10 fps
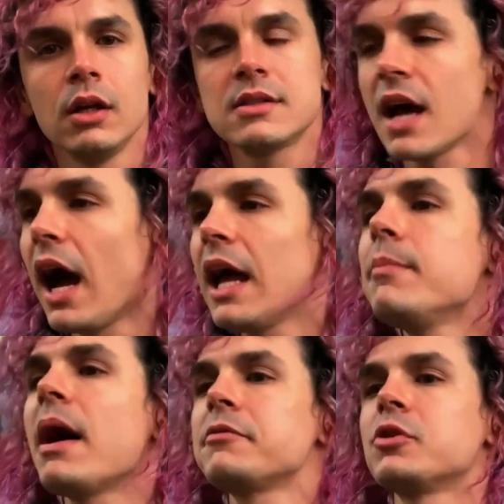
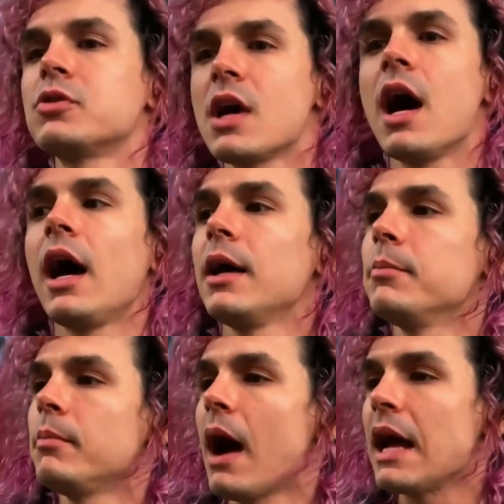Time after
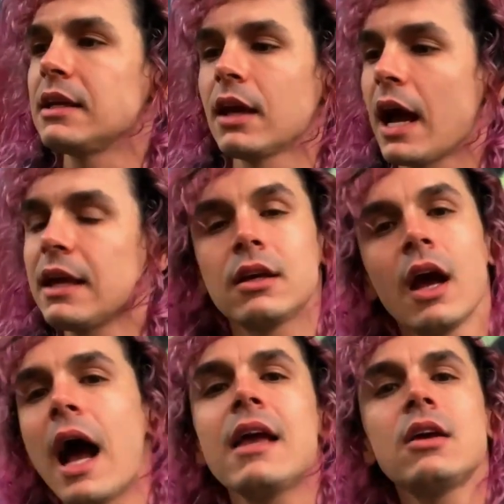time, I
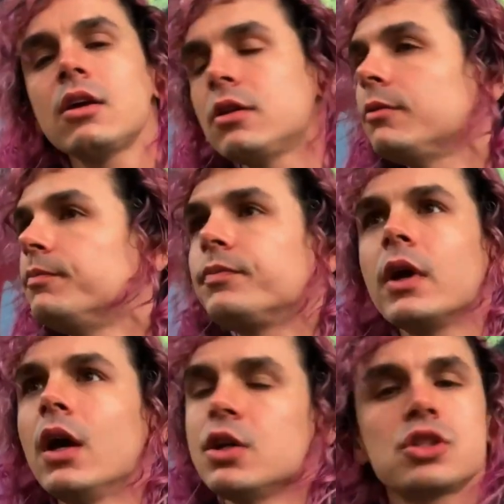could
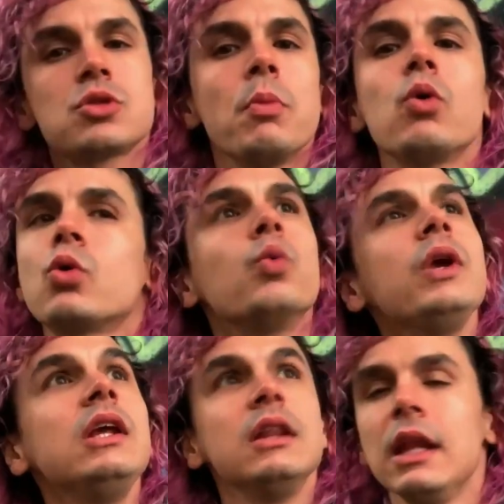smoke
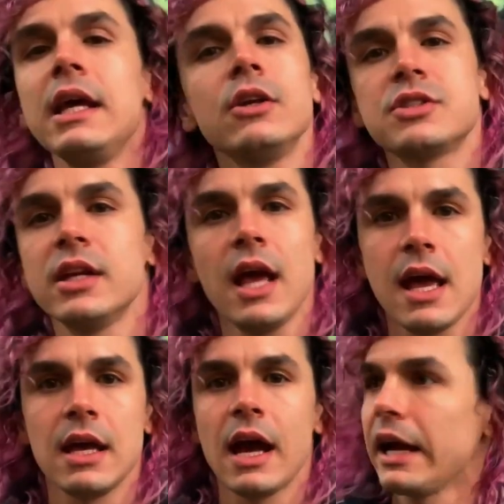weed later
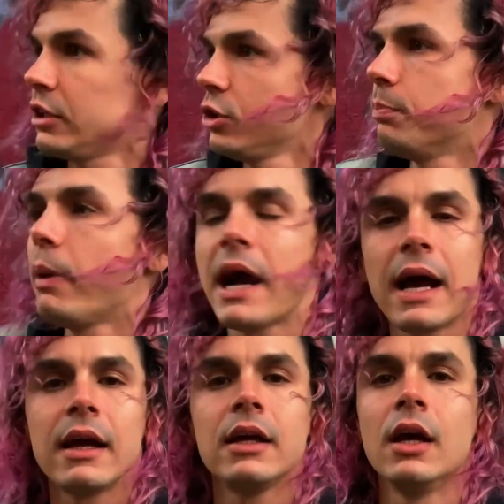today. I could
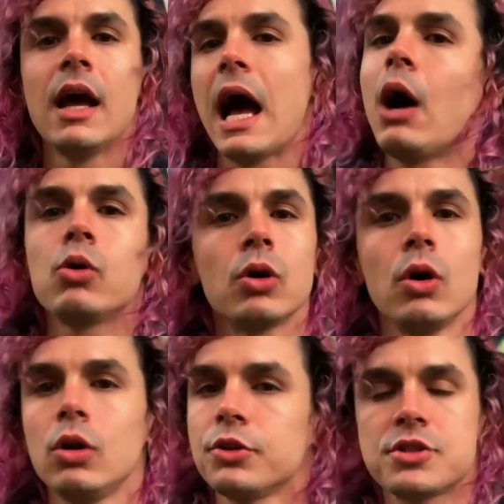buy
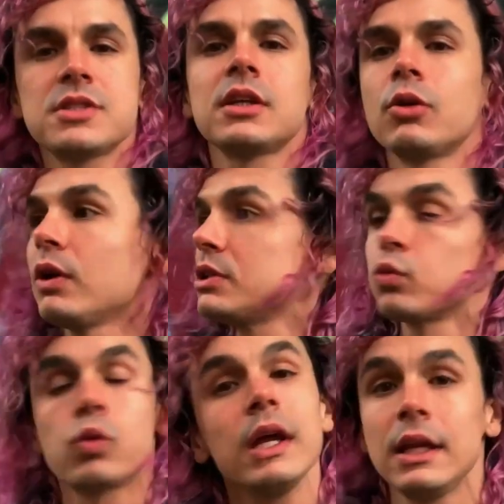alcohol or cigarettes
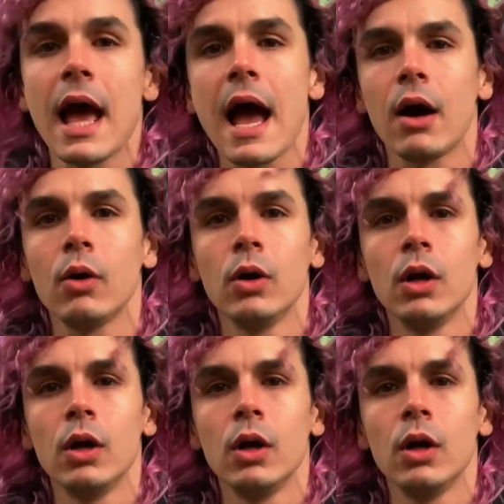right now.